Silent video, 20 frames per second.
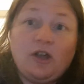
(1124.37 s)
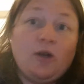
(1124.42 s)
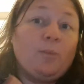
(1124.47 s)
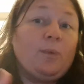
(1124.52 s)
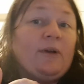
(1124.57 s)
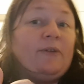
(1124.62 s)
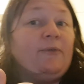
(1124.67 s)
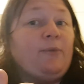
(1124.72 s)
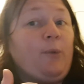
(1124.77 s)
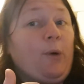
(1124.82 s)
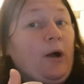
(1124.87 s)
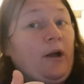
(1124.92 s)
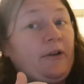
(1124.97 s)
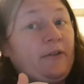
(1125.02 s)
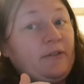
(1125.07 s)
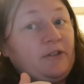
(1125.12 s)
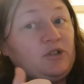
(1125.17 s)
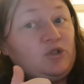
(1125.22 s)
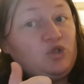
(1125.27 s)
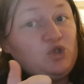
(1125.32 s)
with one of
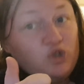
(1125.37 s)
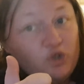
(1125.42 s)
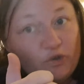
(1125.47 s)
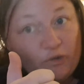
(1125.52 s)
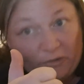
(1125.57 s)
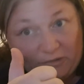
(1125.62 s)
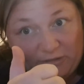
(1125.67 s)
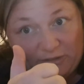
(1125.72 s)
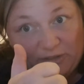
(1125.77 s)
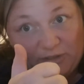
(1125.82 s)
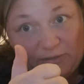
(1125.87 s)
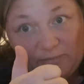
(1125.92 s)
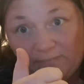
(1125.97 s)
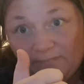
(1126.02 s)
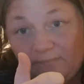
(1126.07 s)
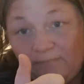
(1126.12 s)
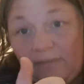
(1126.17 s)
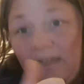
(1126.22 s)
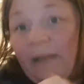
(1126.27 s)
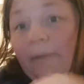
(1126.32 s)
the jurors
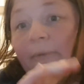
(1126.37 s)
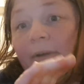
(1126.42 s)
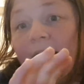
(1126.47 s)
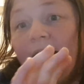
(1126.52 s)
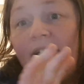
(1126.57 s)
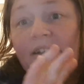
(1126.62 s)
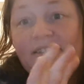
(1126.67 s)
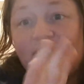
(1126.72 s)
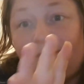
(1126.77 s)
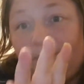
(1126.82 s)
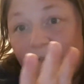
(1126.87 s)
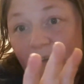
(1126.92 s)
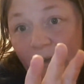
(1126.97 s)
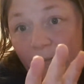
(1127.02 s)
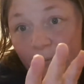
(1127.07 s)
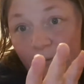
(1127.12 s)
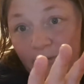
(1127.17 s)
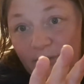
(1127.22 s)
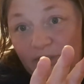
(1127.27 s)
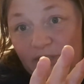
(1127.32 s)
in regards to
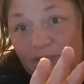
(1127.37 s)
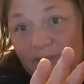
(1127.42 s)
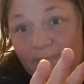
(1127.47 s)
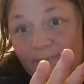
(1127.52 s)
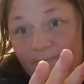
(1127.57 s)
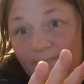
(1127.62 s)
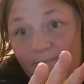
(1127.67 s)
fingerprints.